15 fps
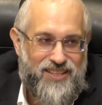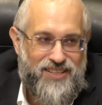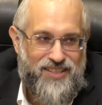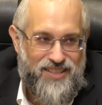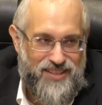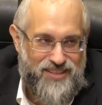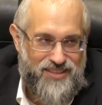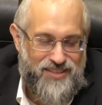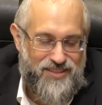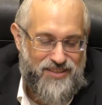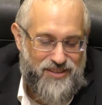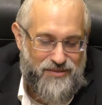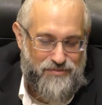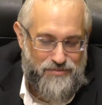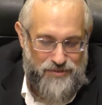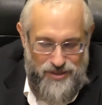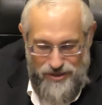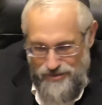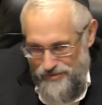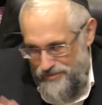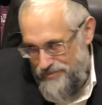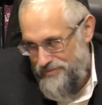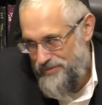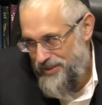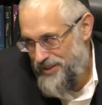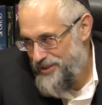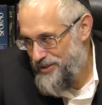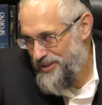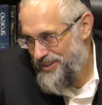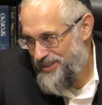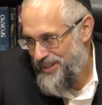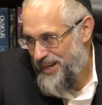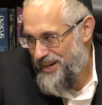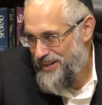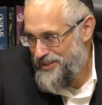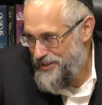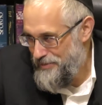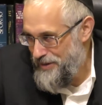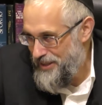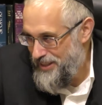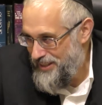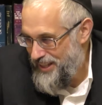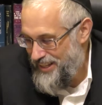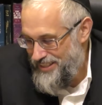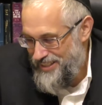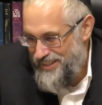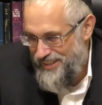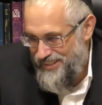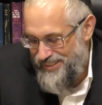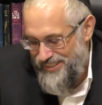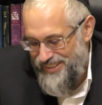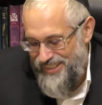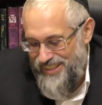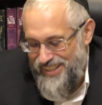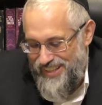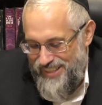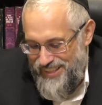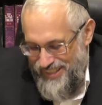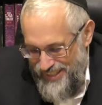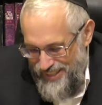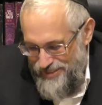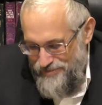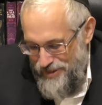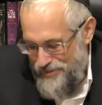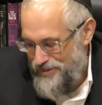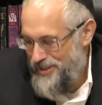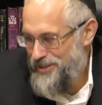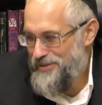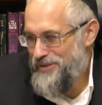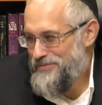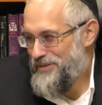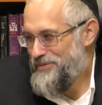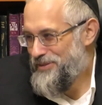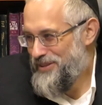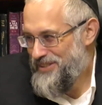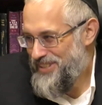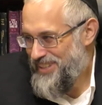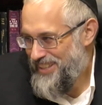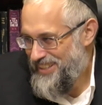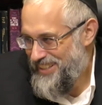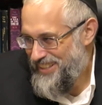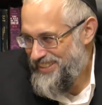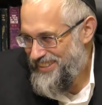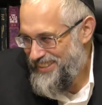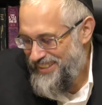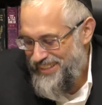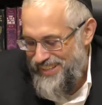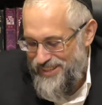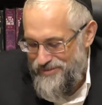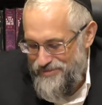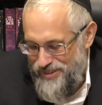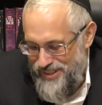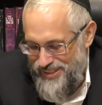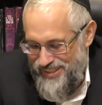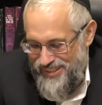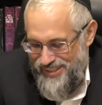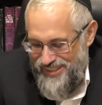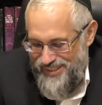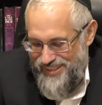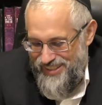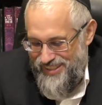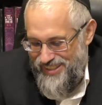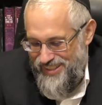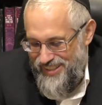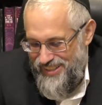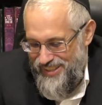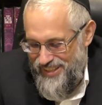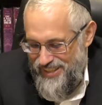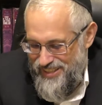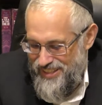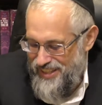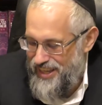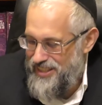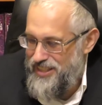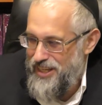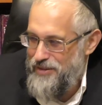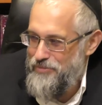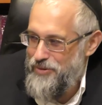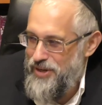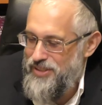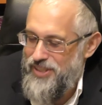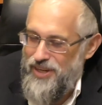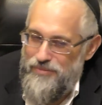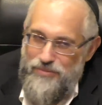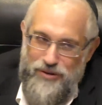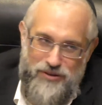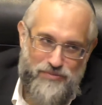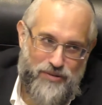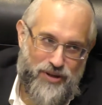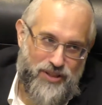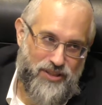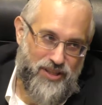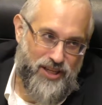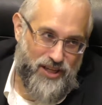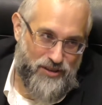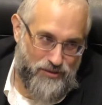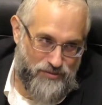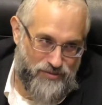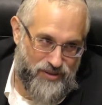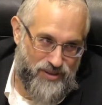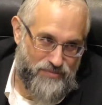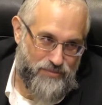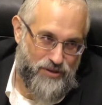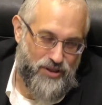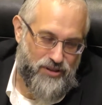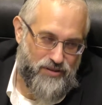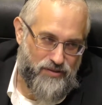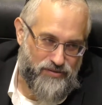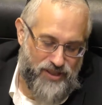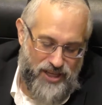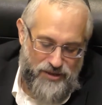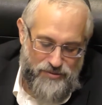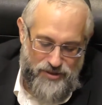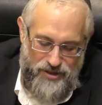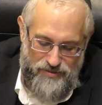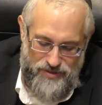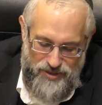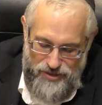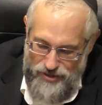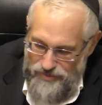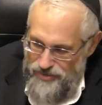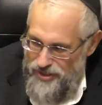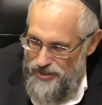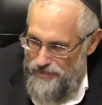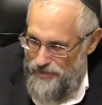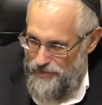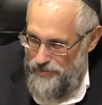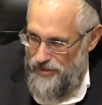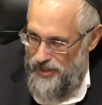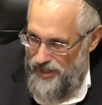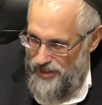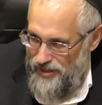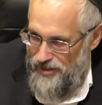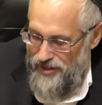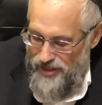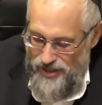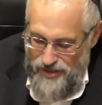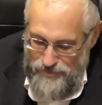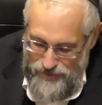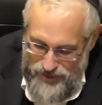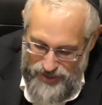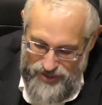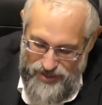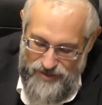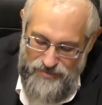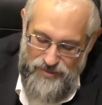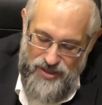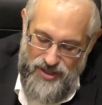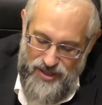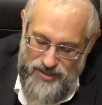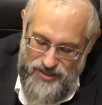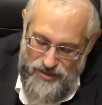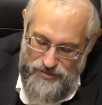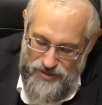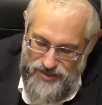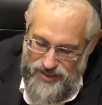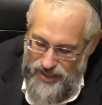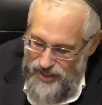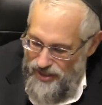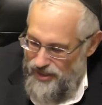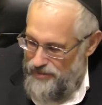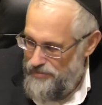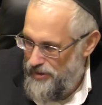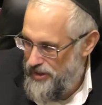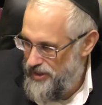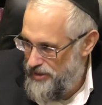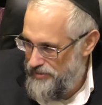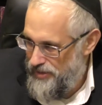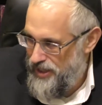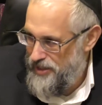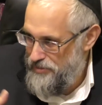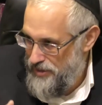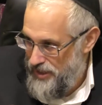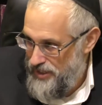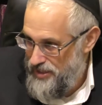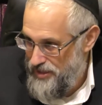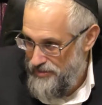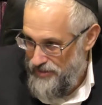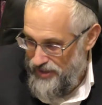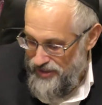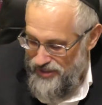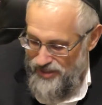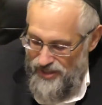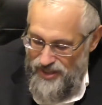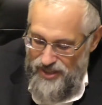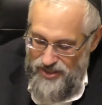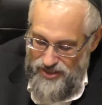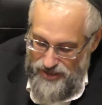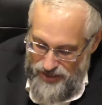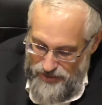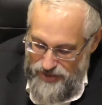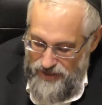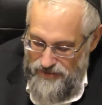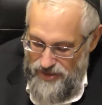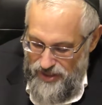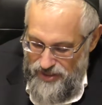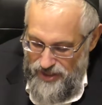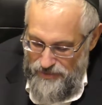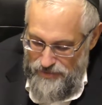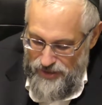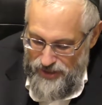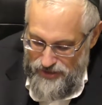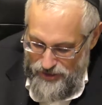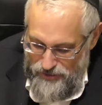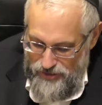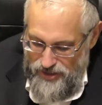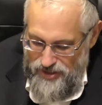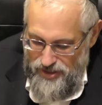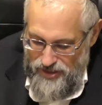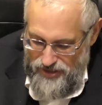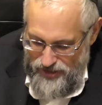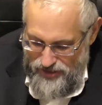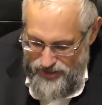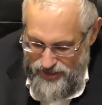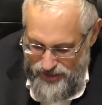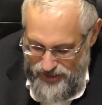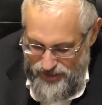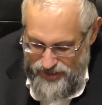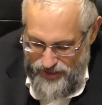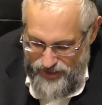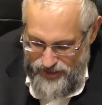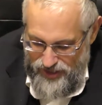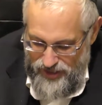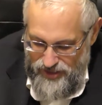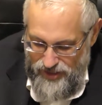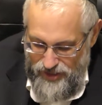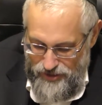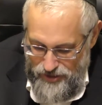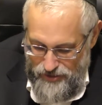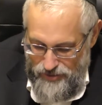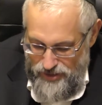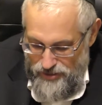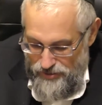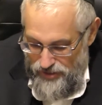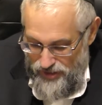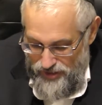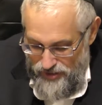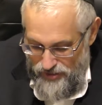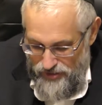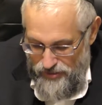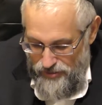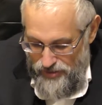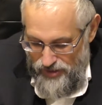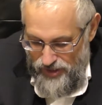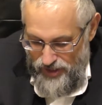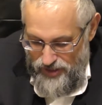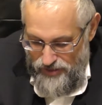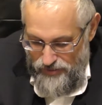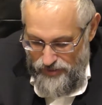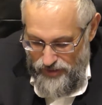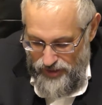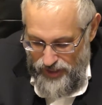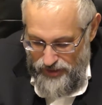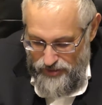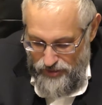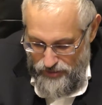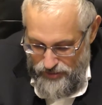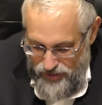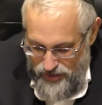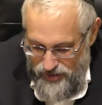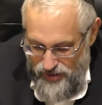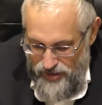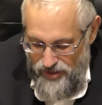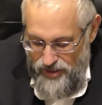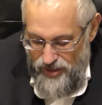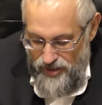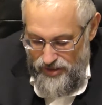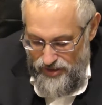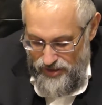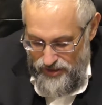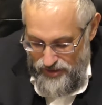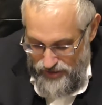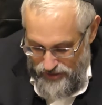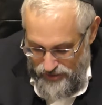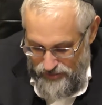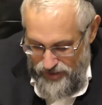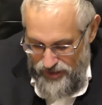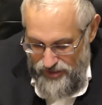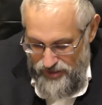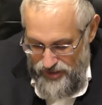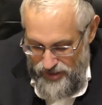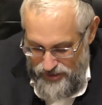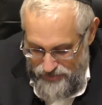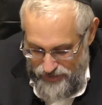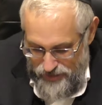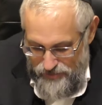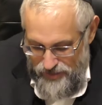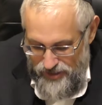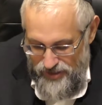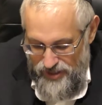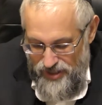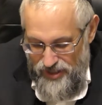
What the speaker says: needs. So, sugya. How could somebody think that he's God? Maybe the other people also like that. But this is a case that he brings, that a person, because of the chanufa, because of the flattery of his servants and people that are beneath him, so he's taken in by their flattery and he's convinced. So here he gives an example that Yoash, just to see it inside again, Yoash, who did good all the days that Yehoyada, the Kohen, his Rebbe,